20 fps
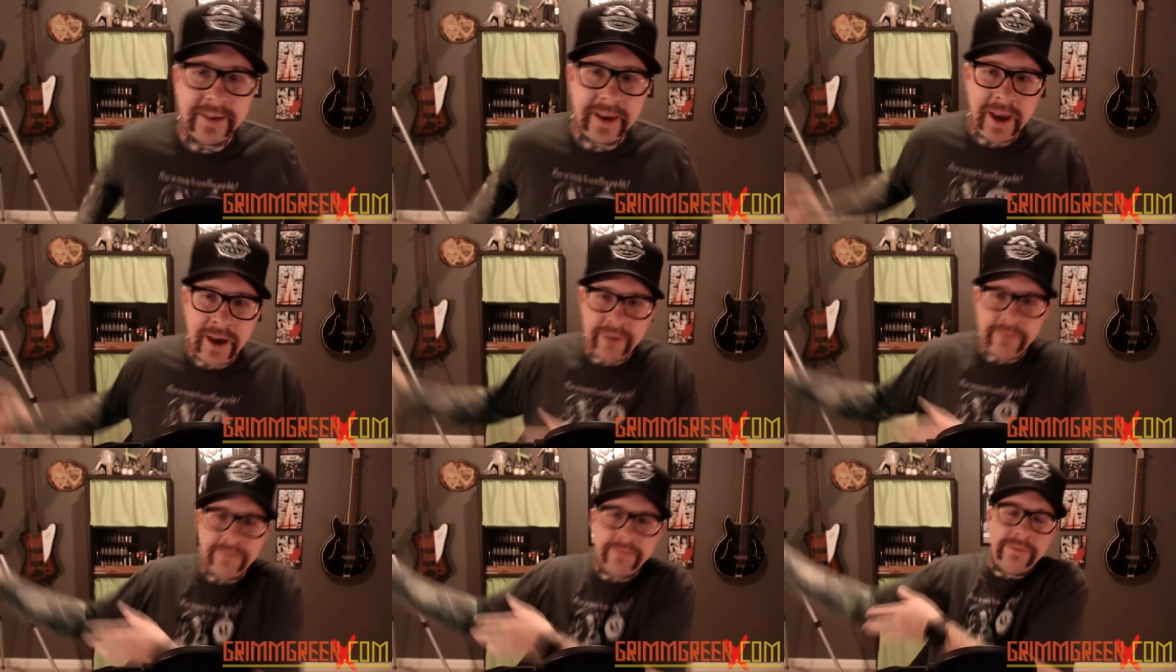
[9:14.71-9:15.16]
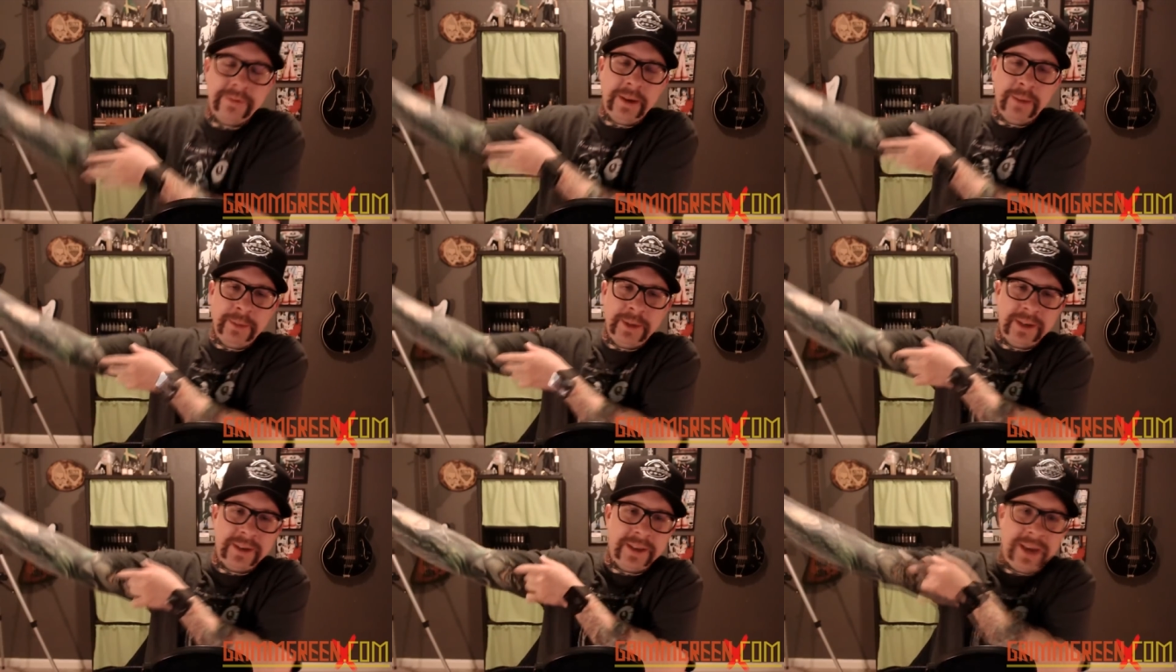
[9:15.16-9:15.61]
I have, I
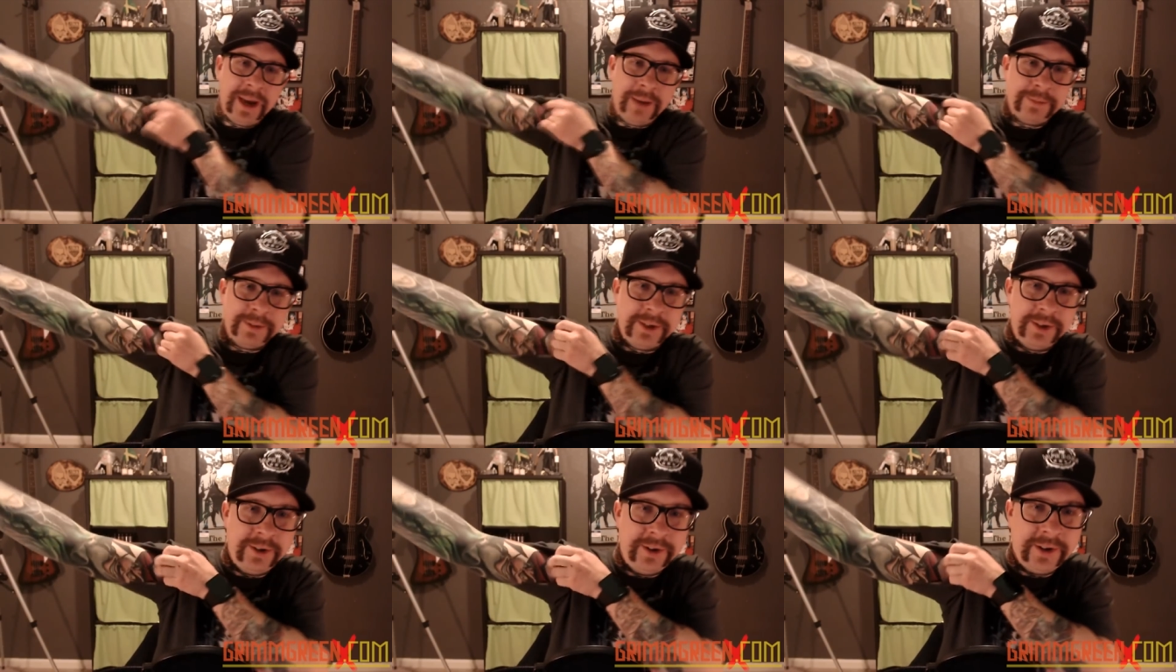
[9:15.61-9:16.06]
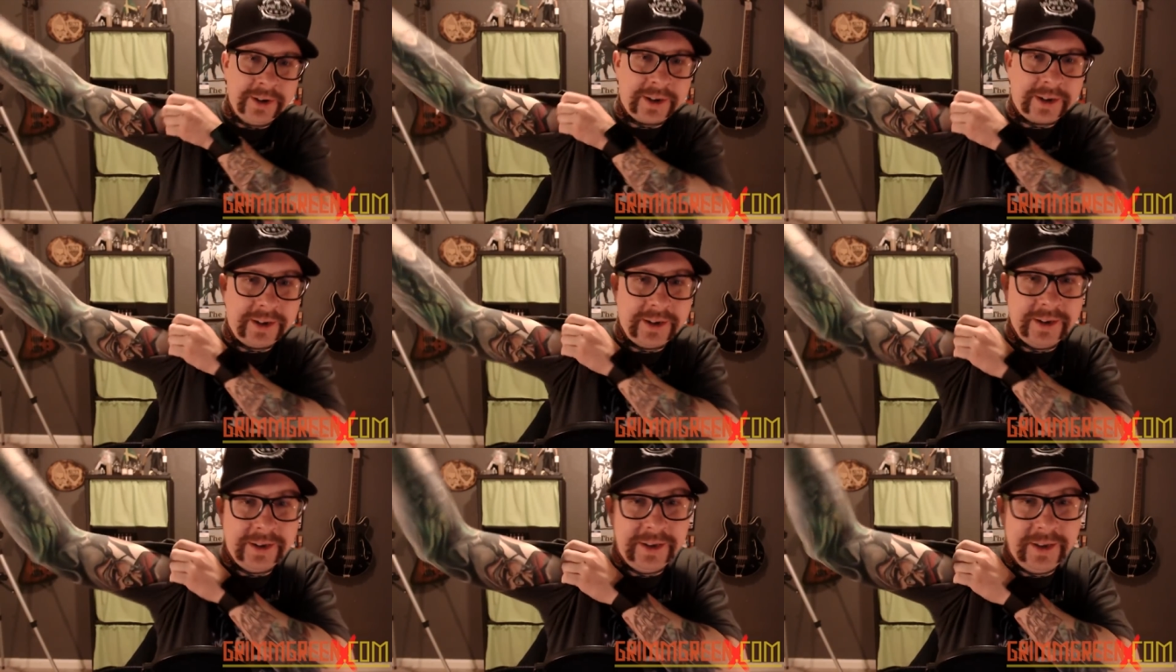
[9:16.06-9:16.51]
mean, Captain
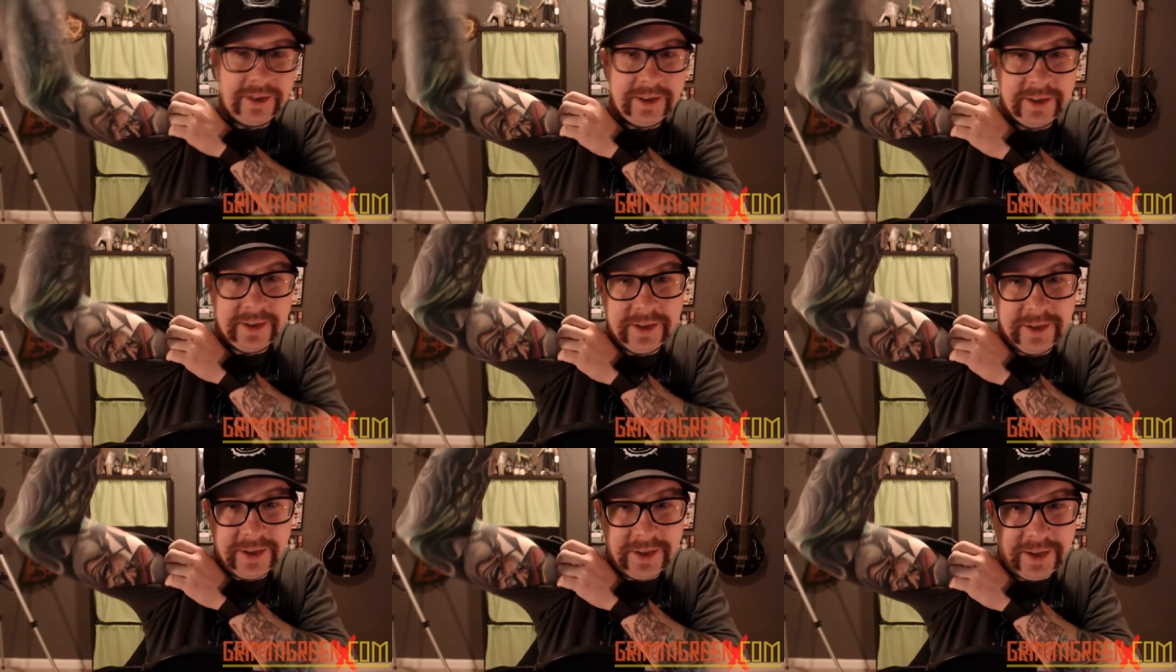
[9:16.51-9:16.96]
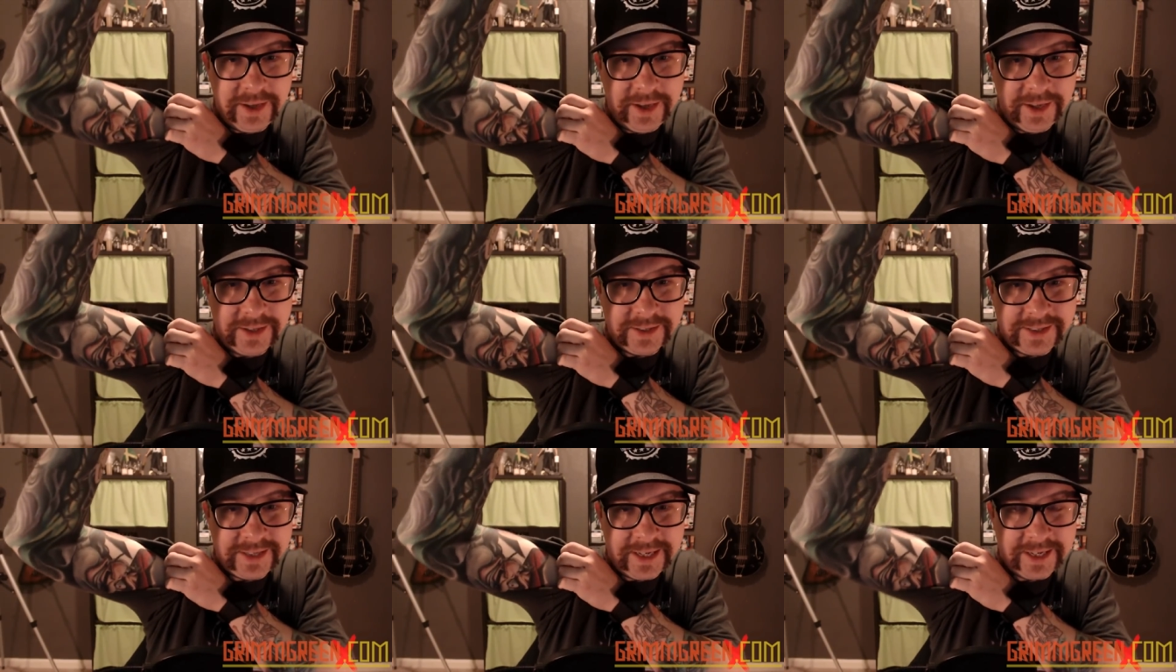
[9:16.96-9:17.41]
Hook
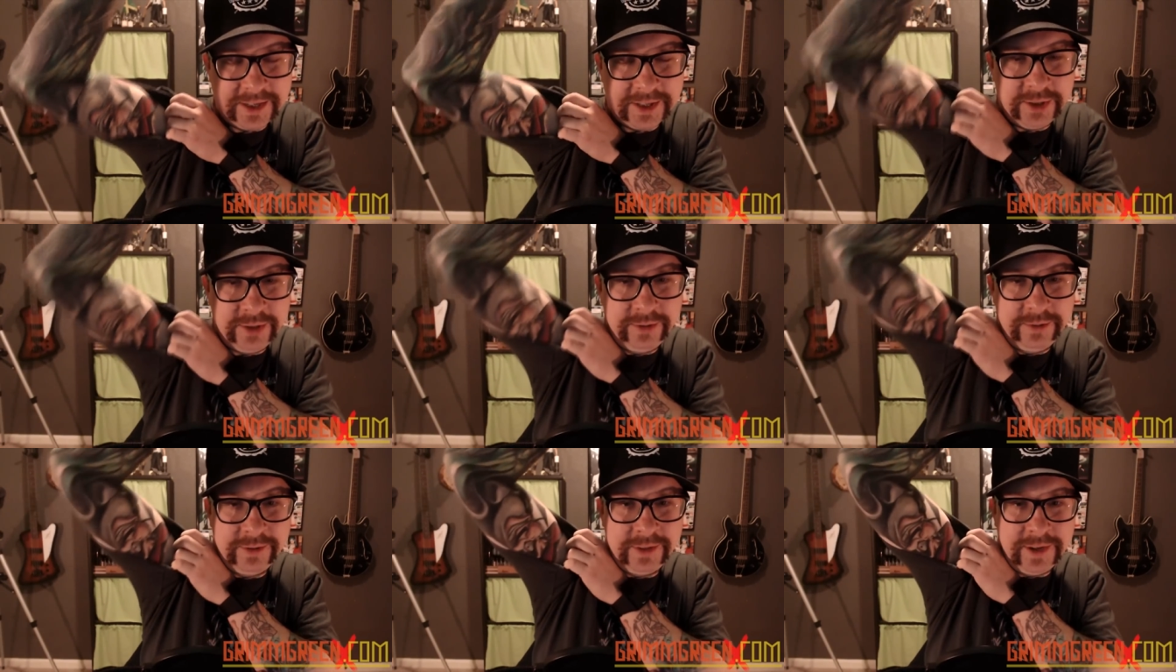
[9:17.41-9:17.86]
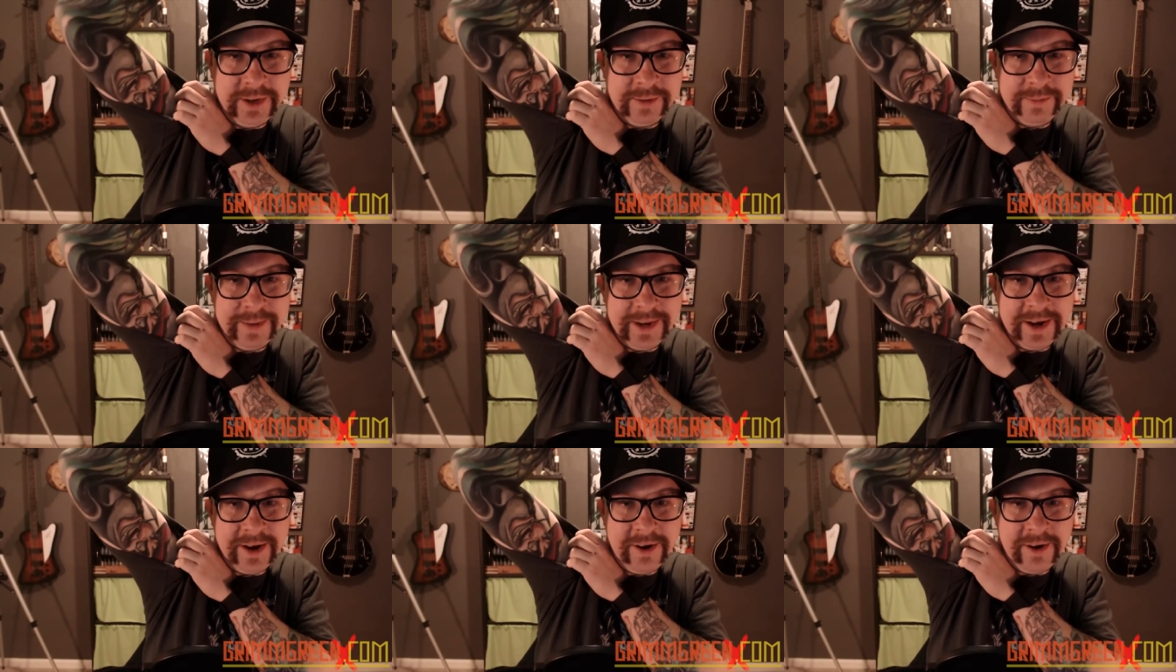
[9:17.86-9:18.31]
is tattooed on
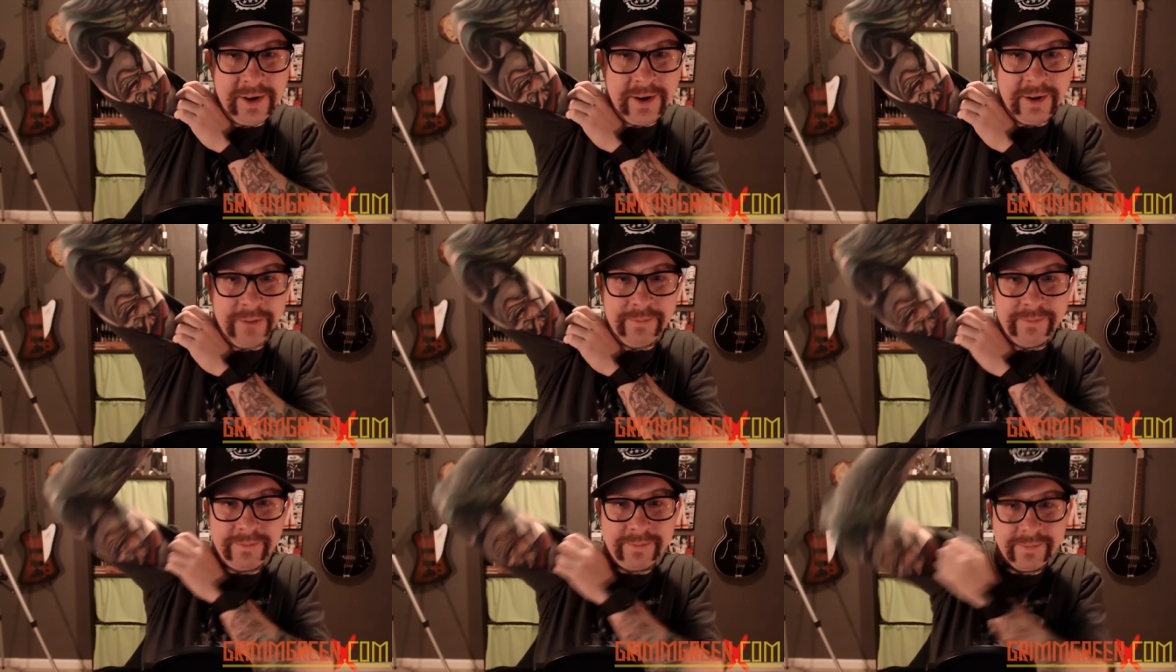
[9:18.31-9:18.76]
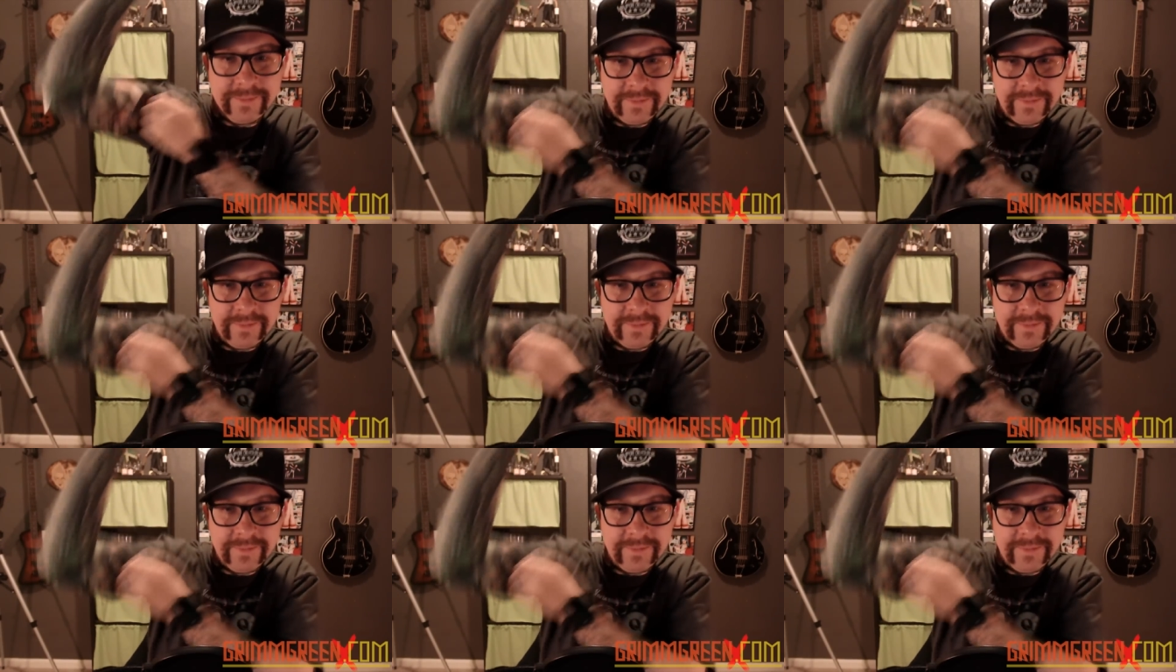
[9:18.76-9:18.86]
my arm.